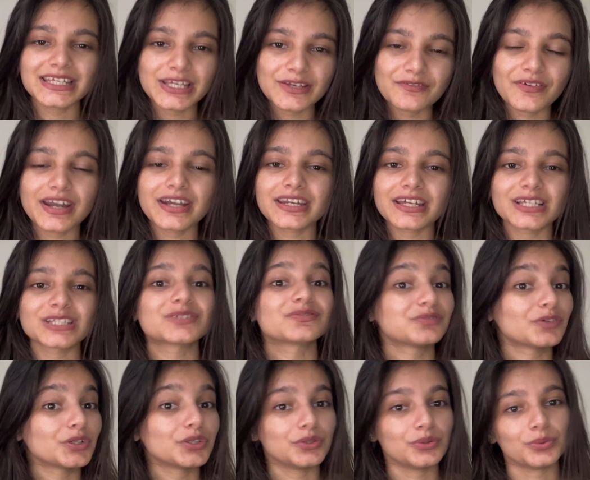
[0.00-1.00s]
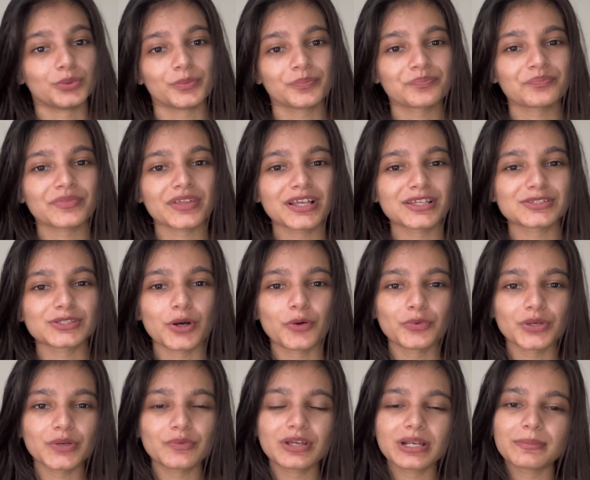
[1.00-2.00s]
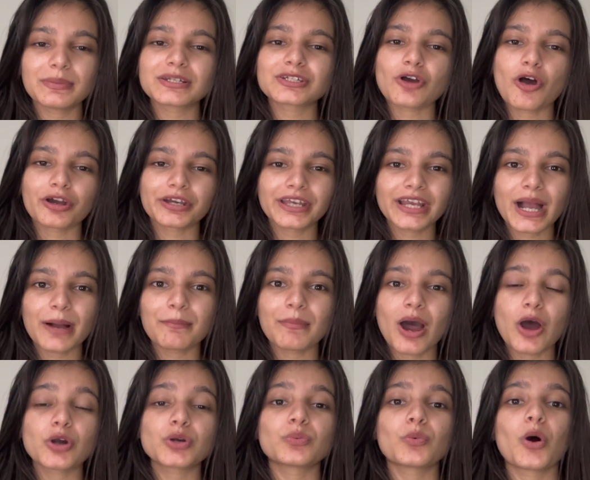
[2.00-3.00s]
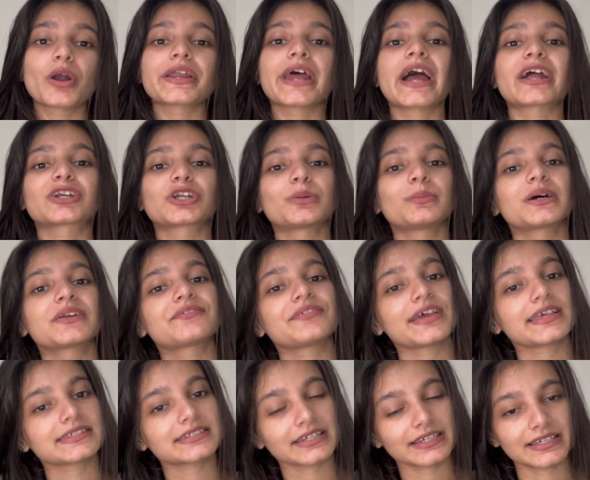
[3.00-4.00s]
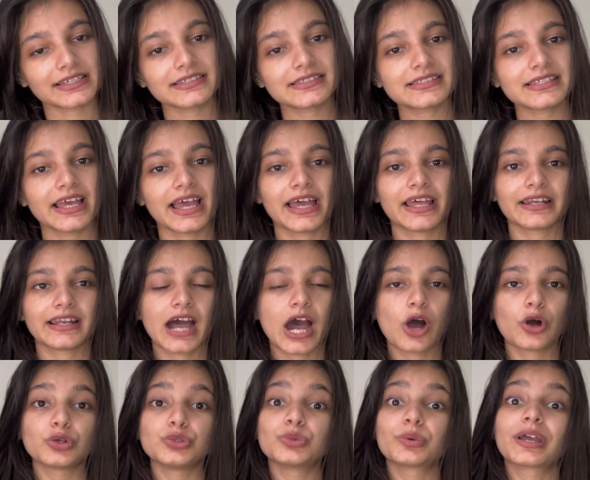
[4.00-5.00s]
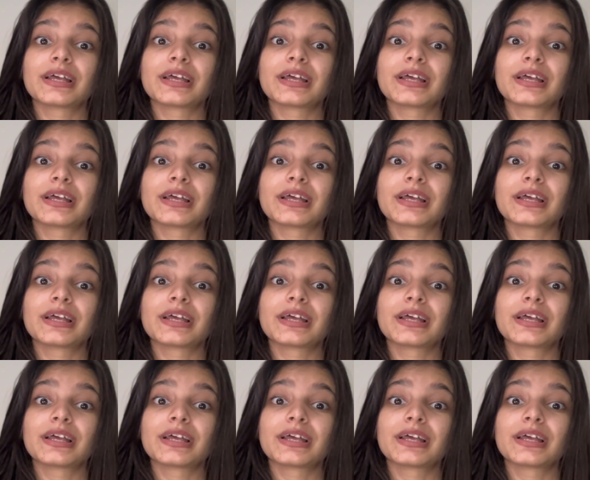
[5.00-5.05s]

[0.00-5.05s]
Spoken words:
event is for you. So we will be talking about what HacktoberFest is and how you